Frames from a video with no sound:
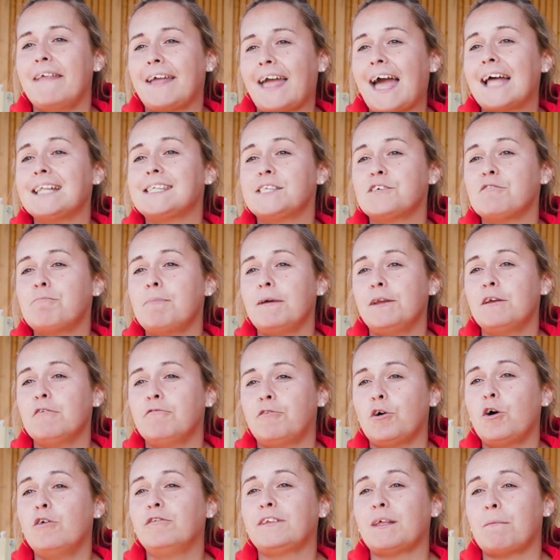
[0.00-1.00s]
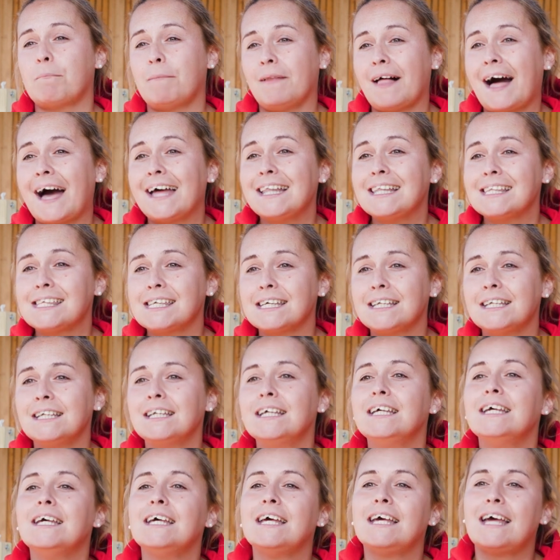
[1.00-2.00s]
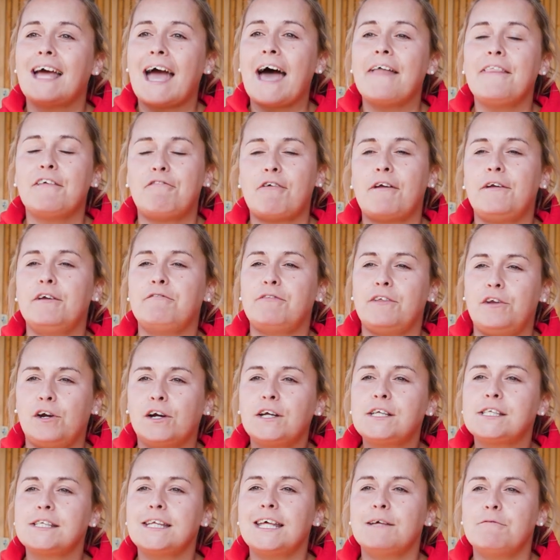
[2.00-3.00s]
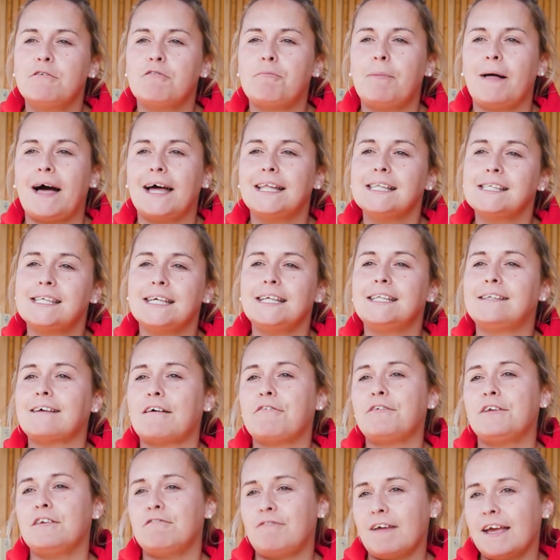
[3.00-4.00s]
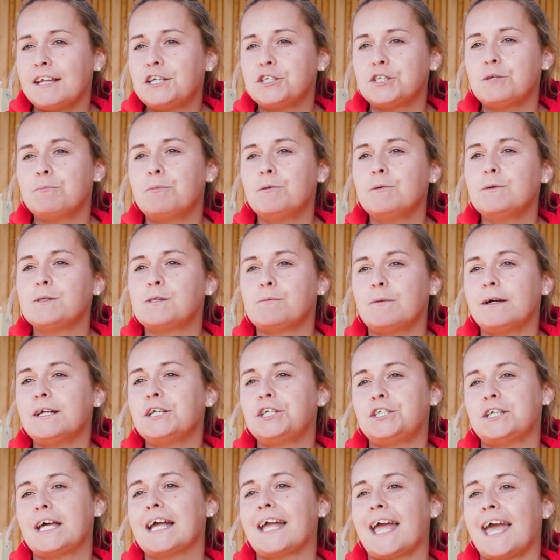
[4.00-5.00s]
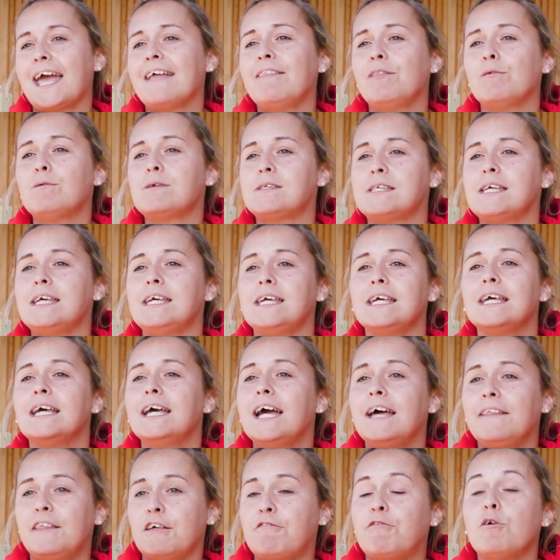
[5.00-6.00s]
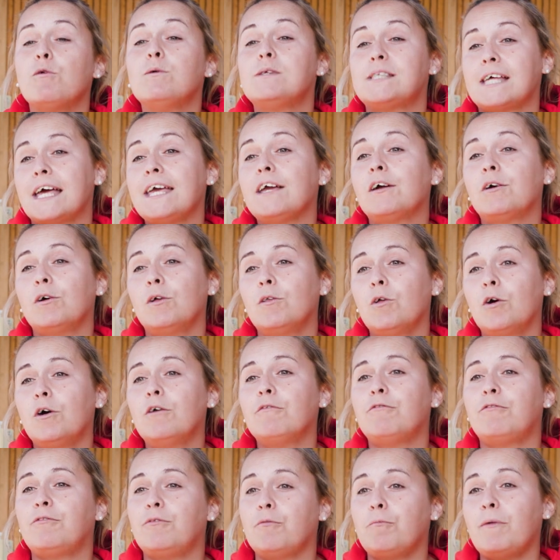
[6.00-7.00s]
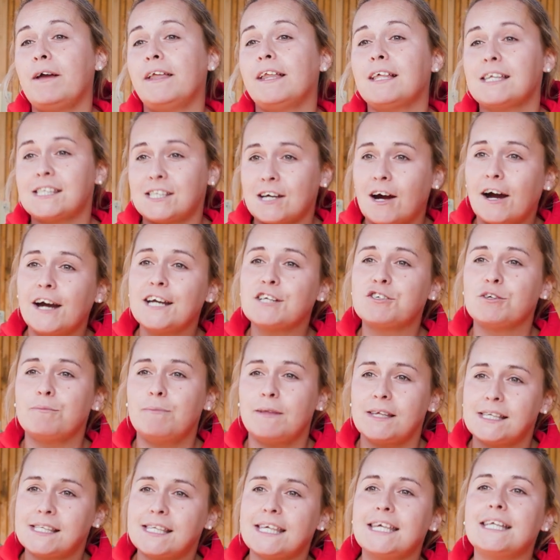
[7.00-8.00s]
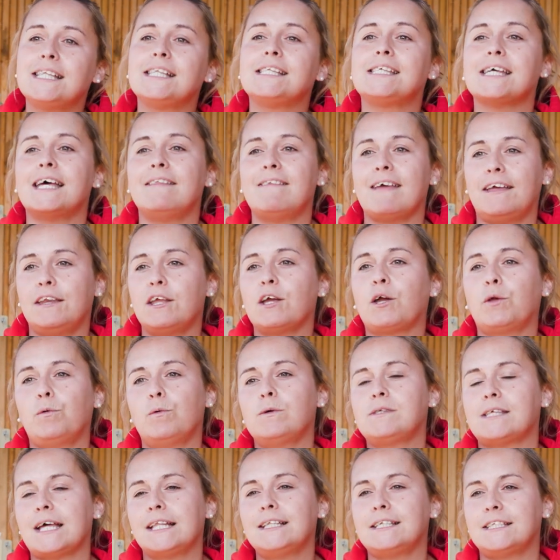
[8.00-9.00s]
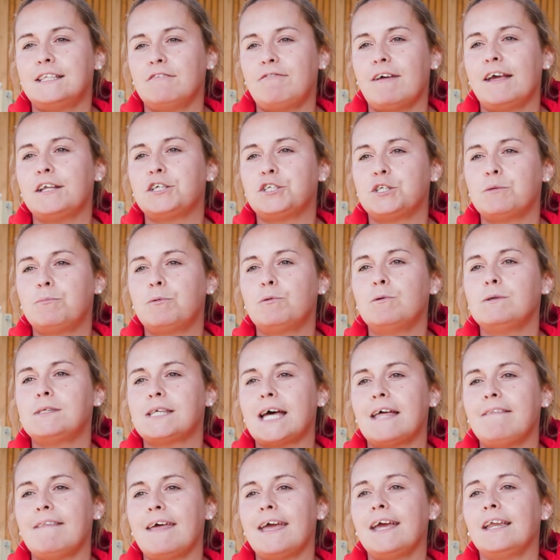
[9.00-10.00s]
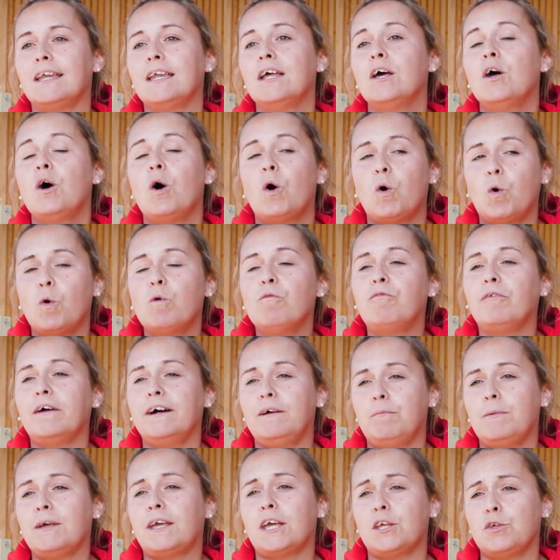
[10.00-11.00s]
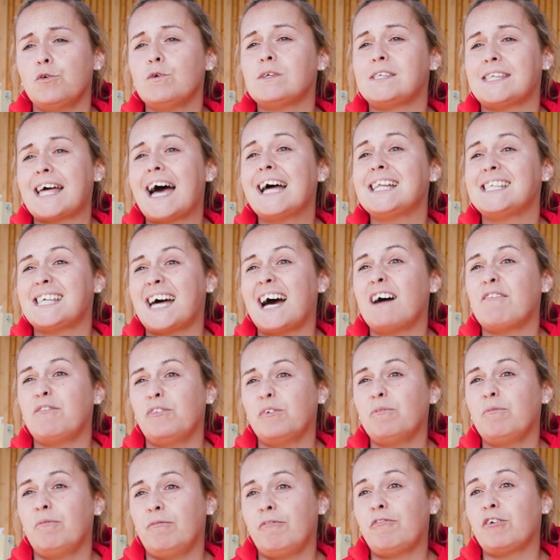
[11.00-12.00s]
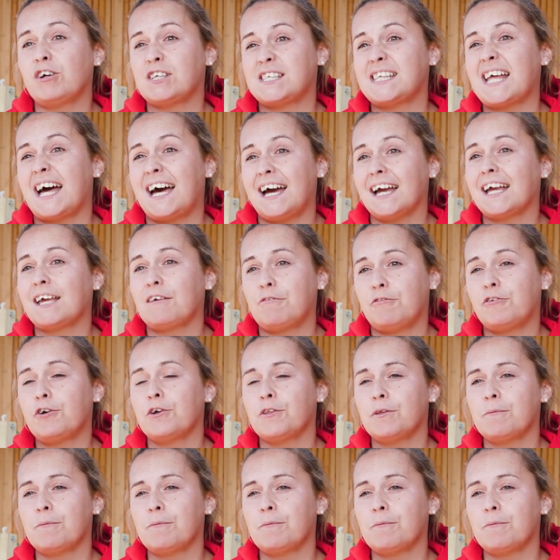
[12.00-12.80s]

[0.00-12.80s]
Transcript: kids have been involved in planting. At the front of the nursery, we've planted different vegetables, which again, they'll see the full cycle of where it starts from the seeds and then it grows into the vegetables. And then hopefully we can use that to have for snack for